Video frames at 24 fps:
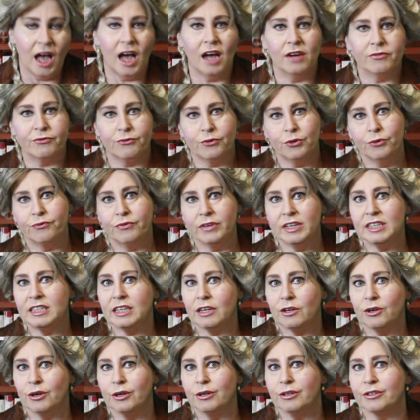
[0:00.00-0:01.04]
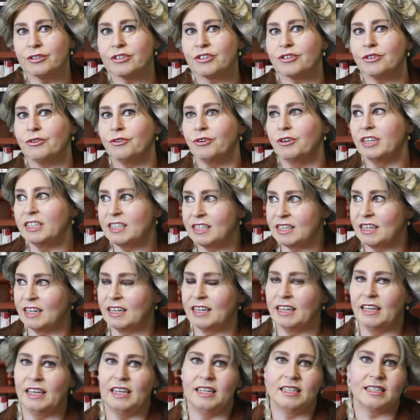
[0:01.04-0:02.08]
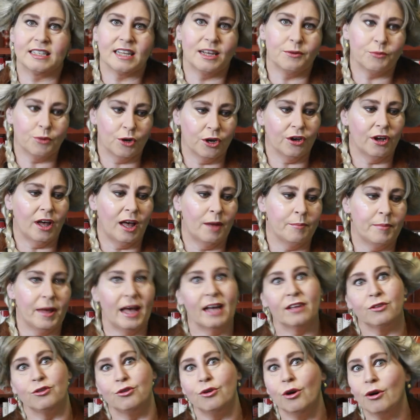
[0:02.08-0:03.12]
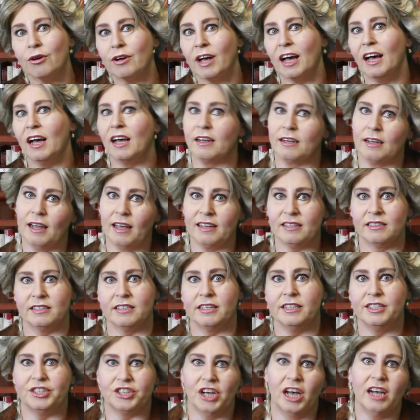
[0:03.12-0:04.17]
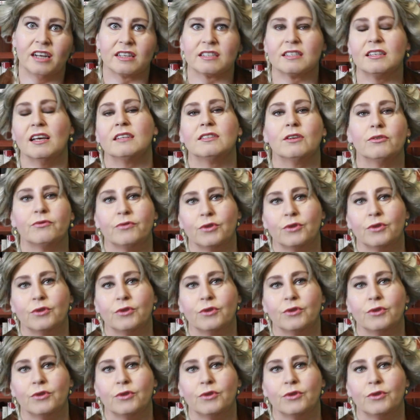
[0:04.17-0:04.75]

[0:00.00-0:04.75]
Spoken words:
few videos recently that were about yoga and like the dark side of